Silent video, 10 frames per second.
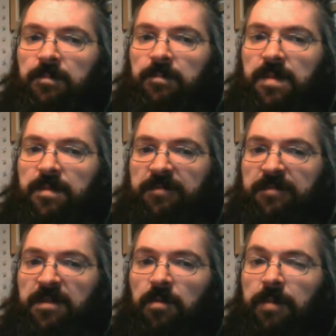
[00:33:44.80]
me get my
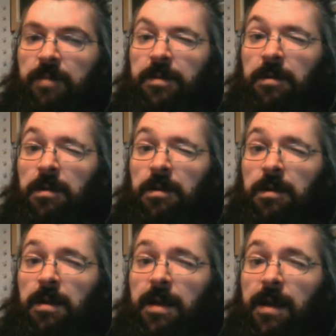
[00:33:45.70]
finger up here.
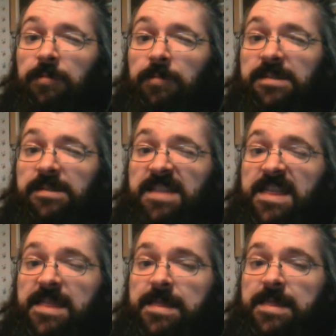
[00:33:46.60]
I was
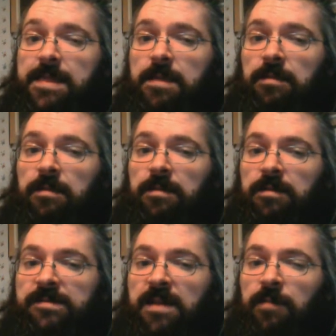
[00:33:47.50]

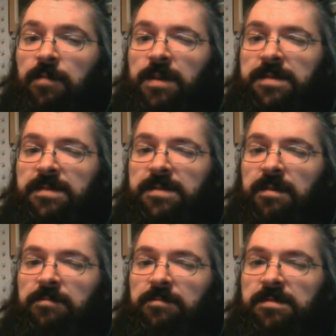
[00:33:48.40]
sideways. I
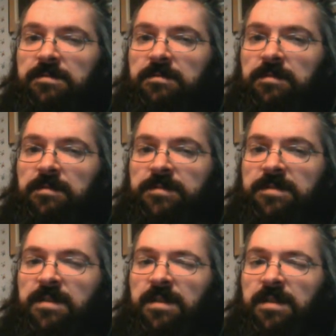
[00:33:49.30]
was up to
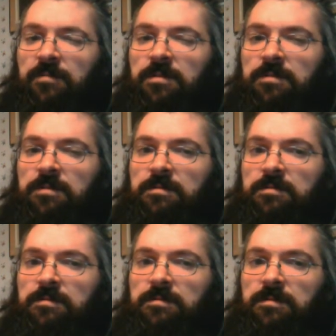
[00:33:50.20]
the camera.
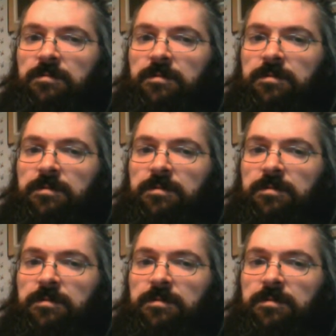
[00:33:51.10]
Okay.